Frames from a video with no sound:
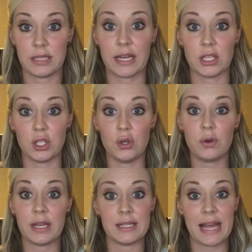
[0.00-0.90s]
that
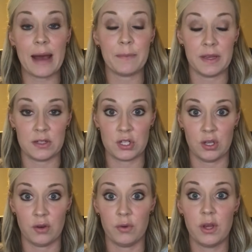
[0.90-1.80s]
you can tap
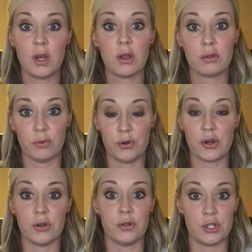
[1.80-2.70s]
into through
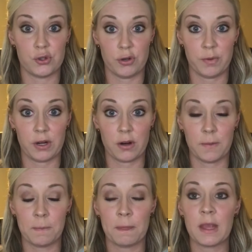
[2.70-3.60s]
your new
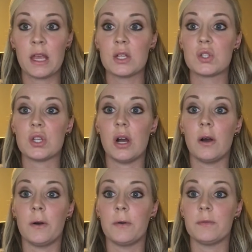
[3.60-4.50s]
distributor.
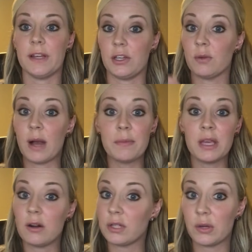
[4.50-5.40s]
So, like, your mom
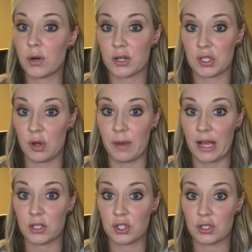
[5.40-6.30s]
can only order so
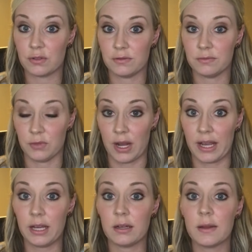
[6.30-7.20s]
much,
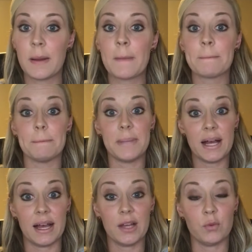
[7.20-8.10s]
right?
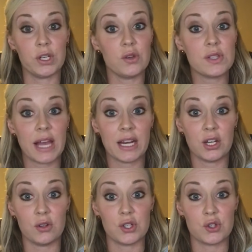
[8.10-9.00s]
But when you sign a
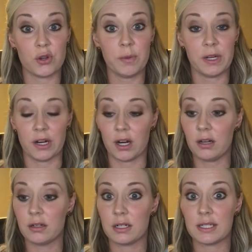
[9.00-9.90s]
new
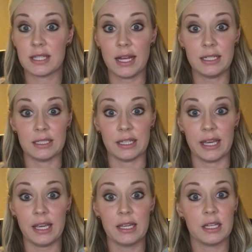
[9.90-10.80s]
distributor,
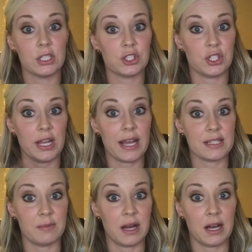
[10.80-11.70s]
suddenly she
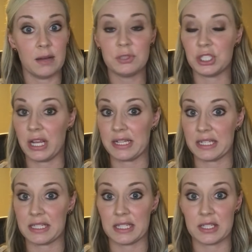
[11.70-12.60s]
has a mom, she
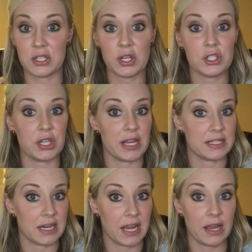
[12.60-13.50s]
has a sister, she
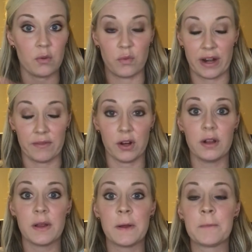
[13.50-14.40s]
has an aunt, whatever.